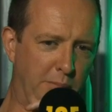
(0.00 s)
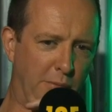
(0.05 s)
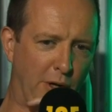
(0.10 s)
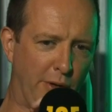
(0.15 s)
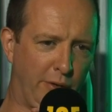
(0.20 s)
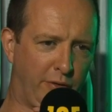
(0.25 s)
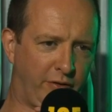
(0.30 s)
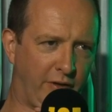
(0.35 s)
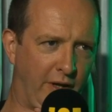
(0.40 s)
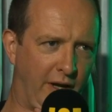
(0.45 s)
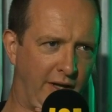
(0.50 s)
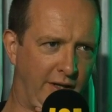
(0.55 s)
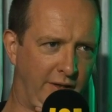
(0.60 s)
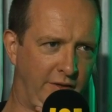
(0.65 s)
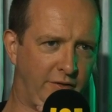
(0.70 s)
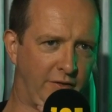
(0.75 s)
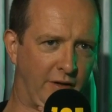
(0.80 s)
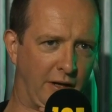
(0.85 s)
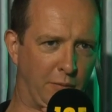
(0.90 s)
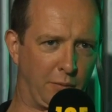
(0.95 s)
on both
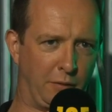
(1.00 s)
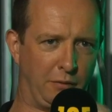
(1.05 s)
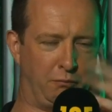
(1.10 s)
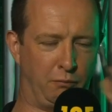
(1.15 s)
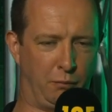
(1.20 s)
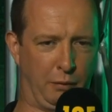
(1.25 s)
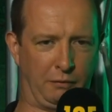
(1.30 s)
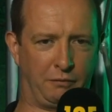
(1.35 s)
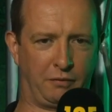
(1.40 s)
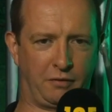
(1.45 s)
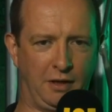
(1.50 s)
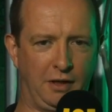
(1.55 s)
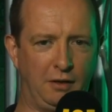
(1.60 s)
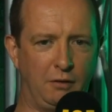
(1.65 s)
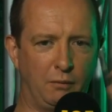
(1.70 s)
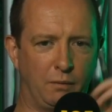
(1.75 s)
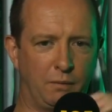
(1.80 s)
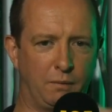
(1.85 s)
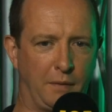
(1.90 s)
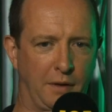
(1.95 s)
sides, like we've we've
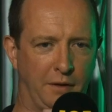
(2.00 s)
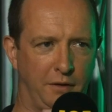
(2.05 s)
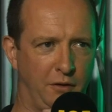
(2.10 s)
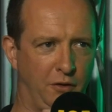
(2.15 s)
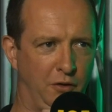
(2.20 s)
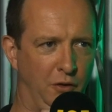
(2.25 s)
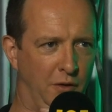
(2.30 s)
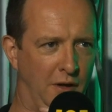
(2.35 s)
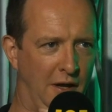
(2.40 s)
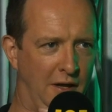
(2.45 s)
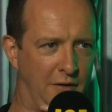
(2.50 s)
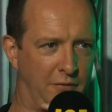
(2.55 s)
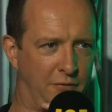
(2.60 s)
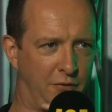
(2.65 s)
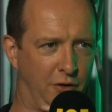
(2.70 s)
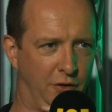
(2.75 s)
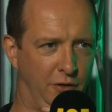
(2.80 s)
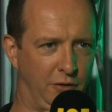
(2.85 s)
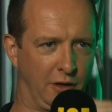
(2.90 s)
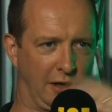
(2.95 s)
seen what the UK have
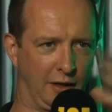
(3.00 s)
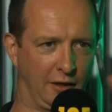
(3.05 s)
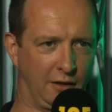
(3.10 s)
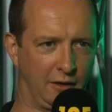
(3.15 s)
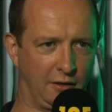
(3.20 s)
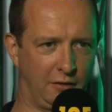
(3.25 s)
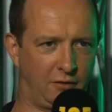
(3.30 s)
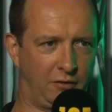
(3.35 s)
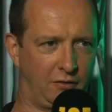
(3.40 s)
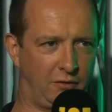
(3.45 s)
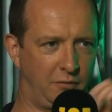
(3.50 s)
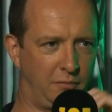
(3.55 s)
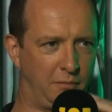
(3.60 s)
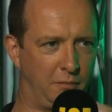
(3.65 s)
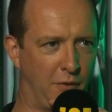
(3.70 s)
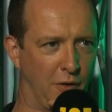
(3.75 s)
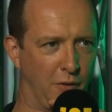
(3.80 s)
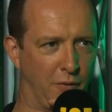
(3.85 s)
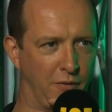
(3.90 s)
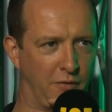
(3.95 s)
done, like it's
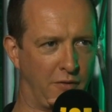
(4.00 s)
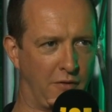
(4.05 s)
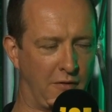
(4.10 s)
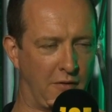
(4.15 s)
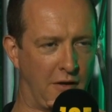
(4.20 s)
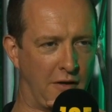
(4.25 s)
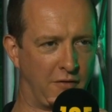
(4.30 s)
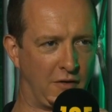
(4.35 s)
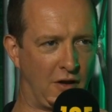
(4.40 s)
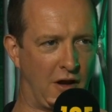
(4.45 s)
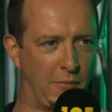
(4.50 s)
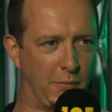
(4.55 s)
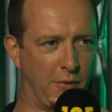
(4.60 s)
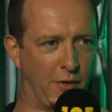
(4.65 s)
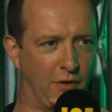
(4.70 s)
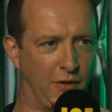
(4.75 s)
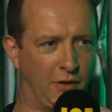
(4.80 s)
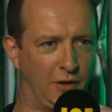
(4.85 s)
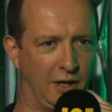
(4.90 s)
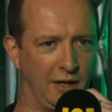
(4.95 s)
you know it's, it's
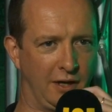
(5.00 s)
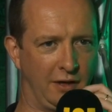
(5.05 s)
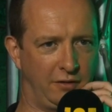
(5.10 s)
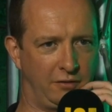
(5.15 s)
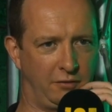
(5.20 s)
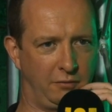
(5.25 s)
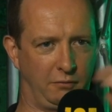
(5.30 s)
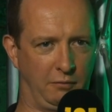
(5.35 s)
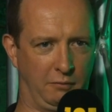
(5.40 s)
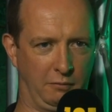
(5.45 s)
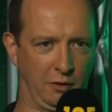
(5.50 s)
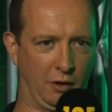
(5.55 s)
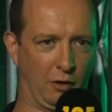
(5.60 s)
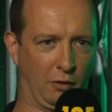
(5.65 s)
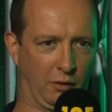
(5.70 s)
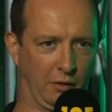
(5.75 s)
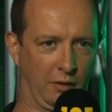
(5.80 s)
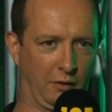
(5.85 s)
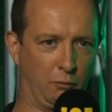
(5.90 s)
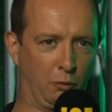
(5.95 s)
comical and it's you
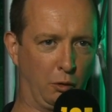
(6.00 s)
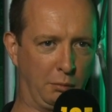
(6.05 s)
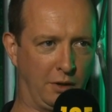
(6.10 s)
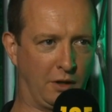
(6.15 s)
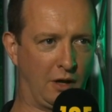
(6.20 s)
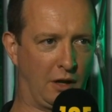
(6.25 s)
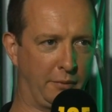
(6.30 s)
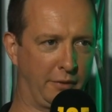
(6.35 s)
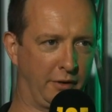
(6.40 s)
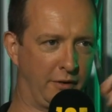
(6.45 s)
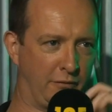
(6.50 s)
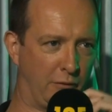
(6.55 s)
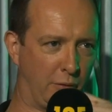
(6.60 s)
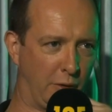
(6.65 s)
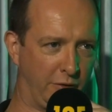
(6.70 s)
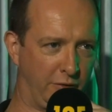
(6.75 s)
know it would be comical if it